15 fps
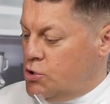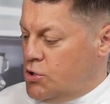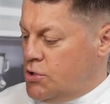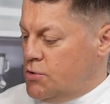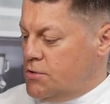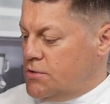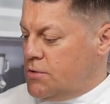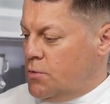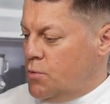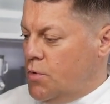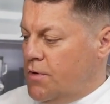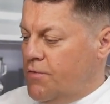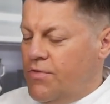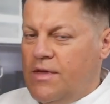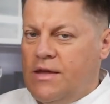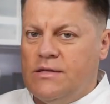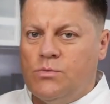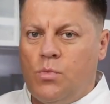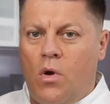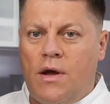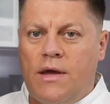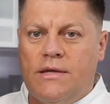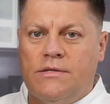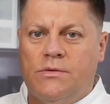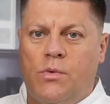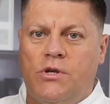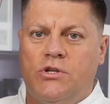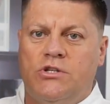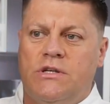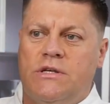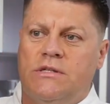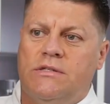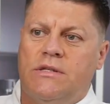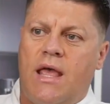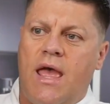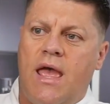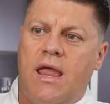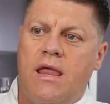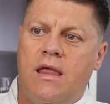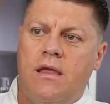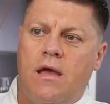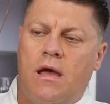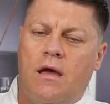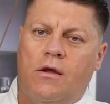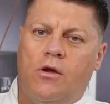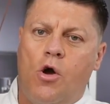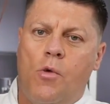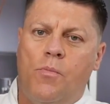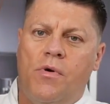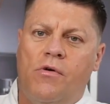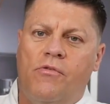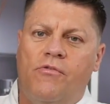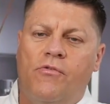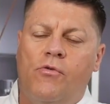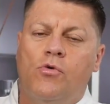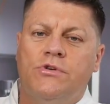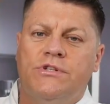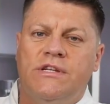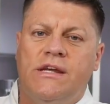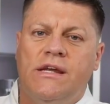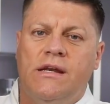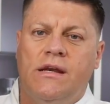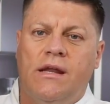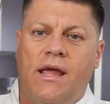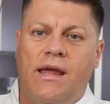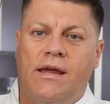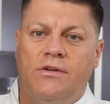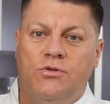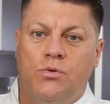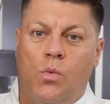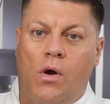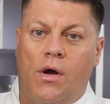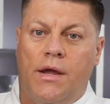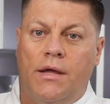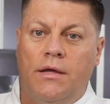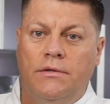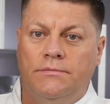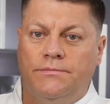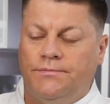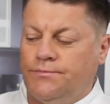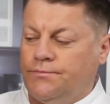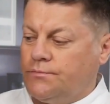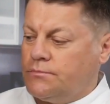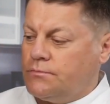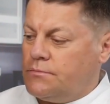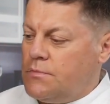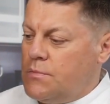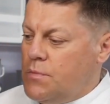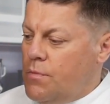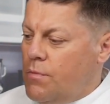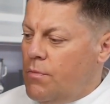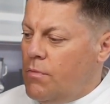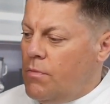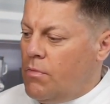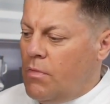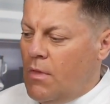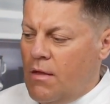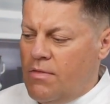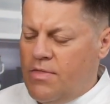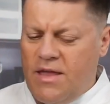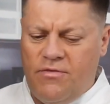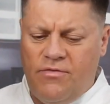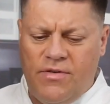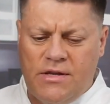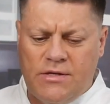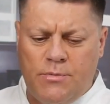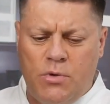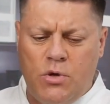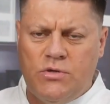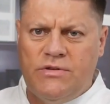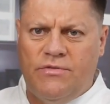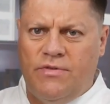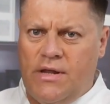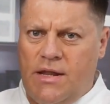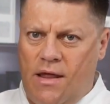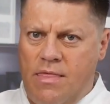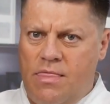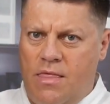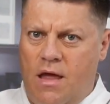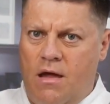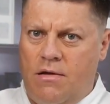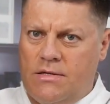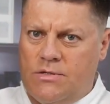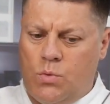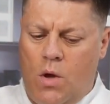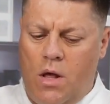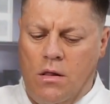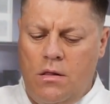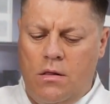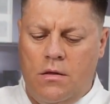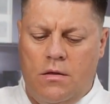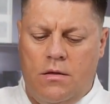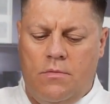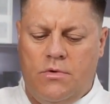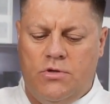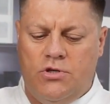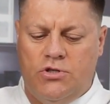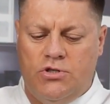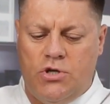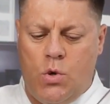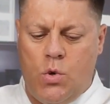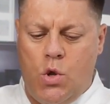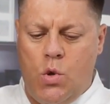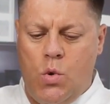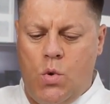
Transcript: use one of these wires, which is a copper 14-gauge wire. They fit beautifully in there as well. Just show you.